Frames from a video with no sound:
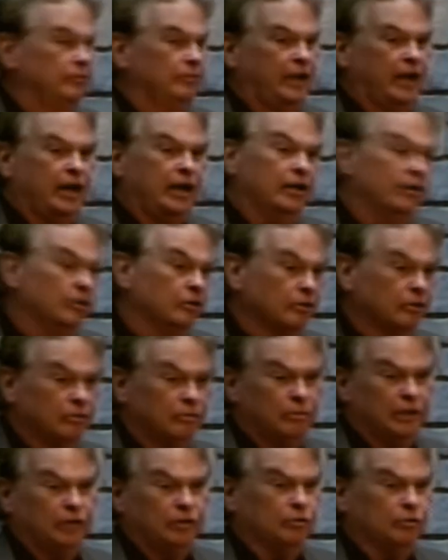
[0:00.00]
anger,
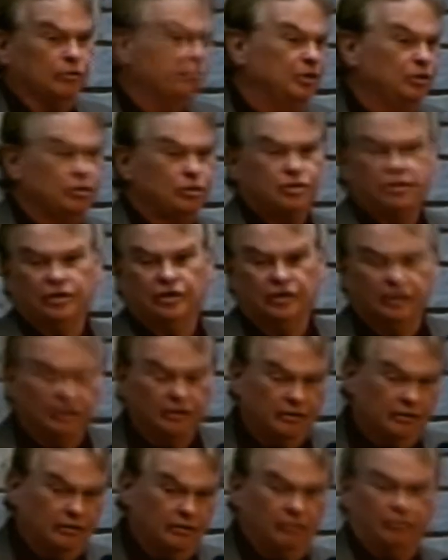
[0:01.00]

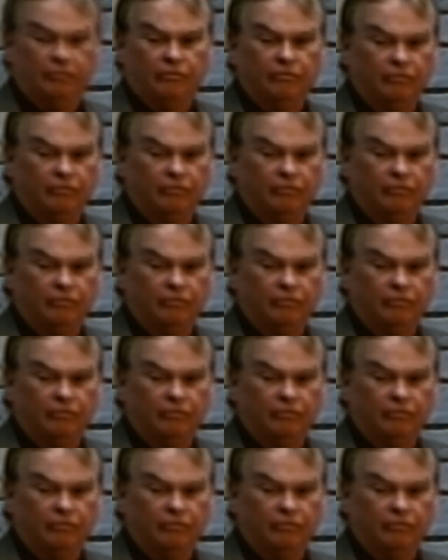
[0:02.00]
retribution,